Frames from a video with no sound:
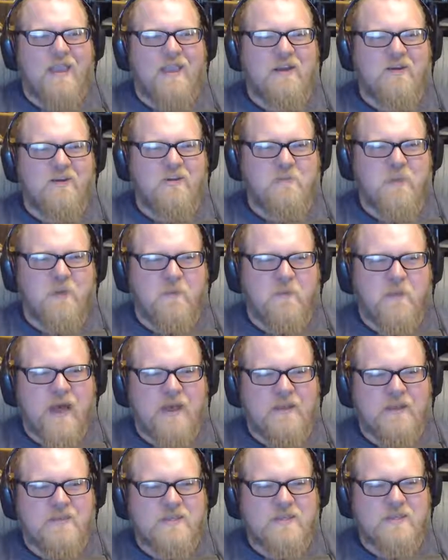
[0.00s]
irritable
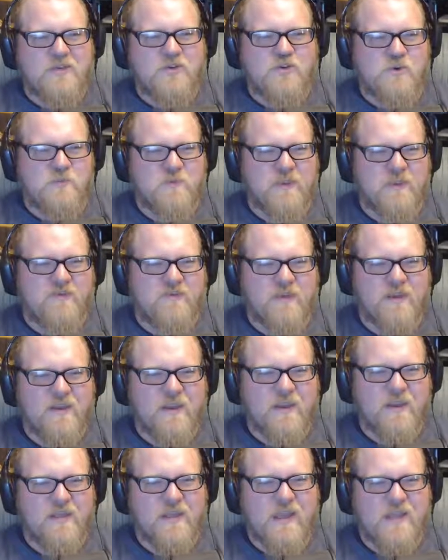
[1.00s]
bowel syndrome
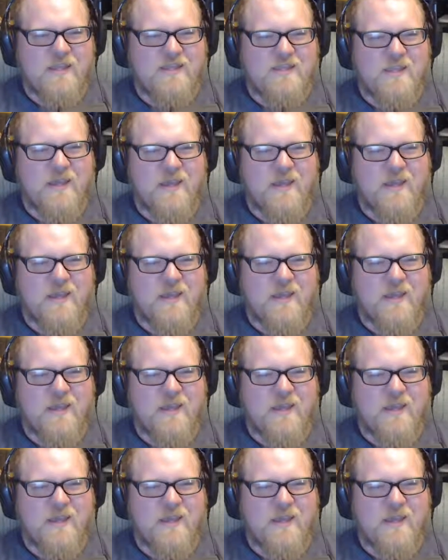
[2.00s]
Eevee. That's